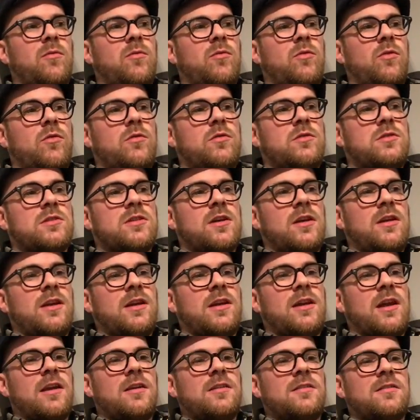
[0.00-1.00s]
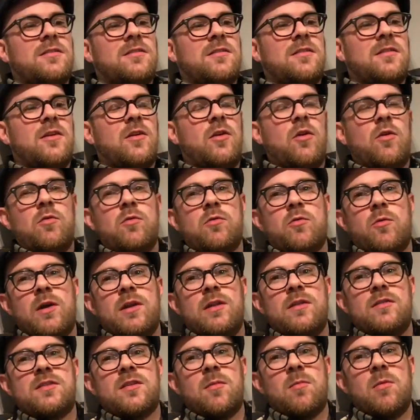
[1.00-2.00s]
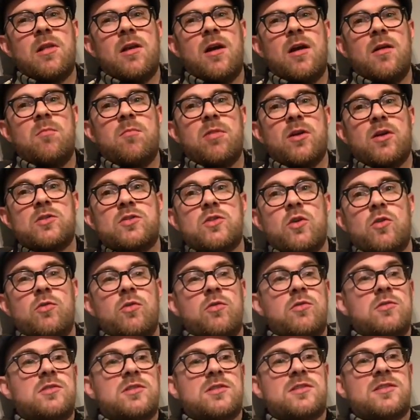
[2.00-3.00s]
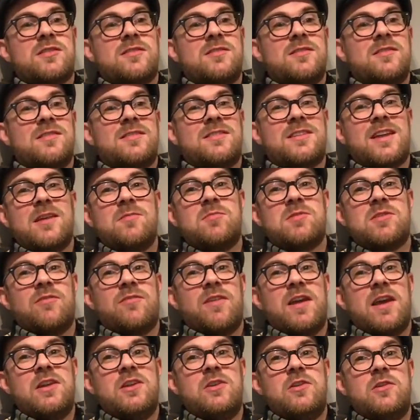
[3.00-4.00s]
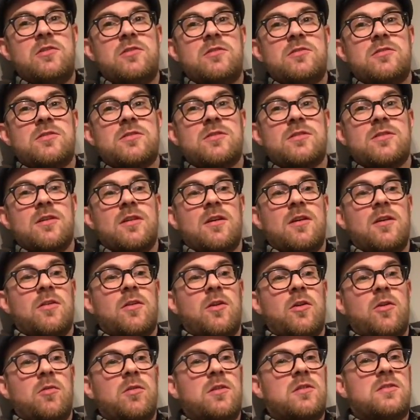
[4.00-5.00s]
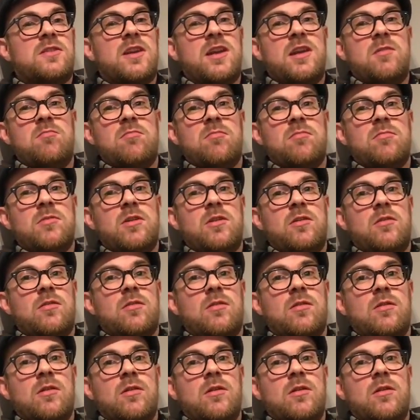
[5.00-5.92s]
those kind of gigs, they're all quite similar, because all those types of venues, they're all the same, you know.